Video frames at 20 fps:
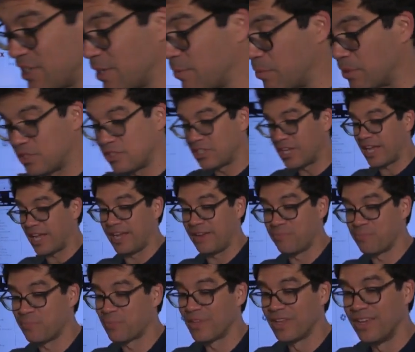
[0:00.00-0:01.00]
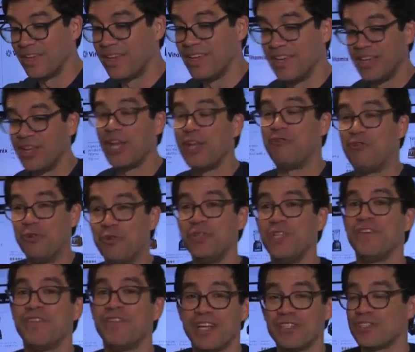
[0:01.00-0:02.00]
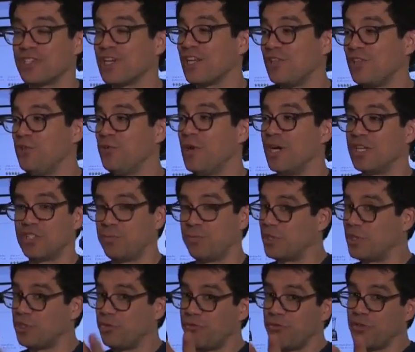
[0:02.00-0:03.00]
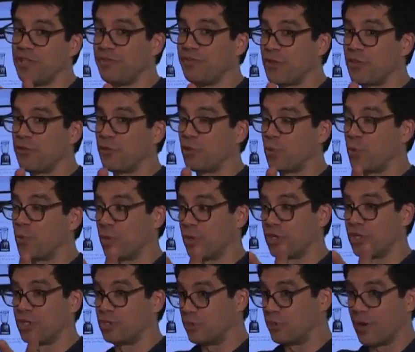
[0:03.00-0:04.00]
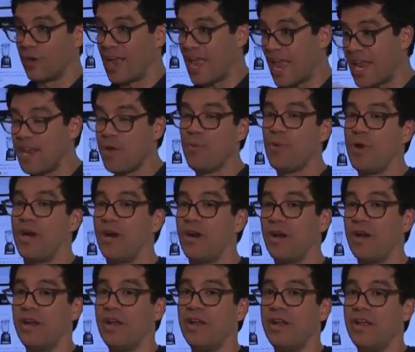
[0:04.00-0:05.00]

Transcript: thing I'm going to say, if you live outside the US, especially if you live in a third world country or anywhere,